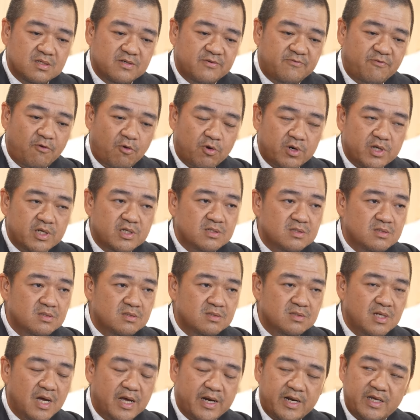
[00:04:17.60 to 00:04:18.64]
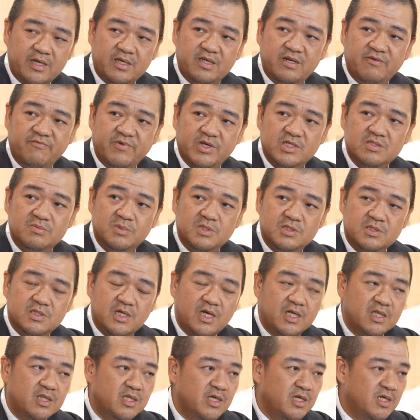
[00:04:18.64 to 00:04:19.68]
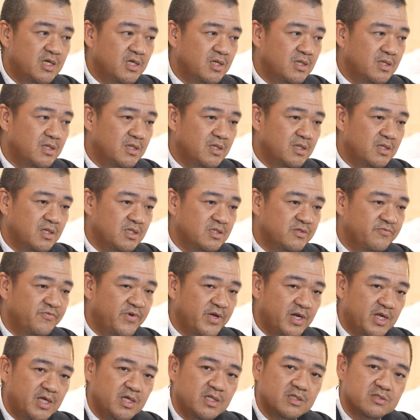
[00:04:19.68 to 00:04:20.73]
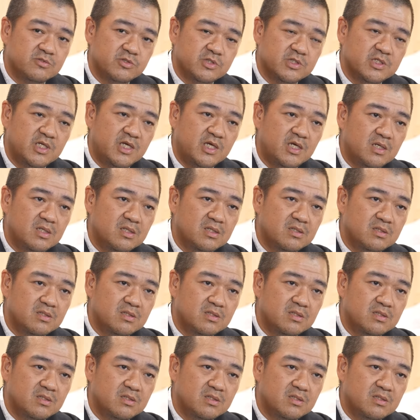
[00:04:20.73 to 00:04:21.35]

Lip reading: foreign direct investments, I think it's very interesting.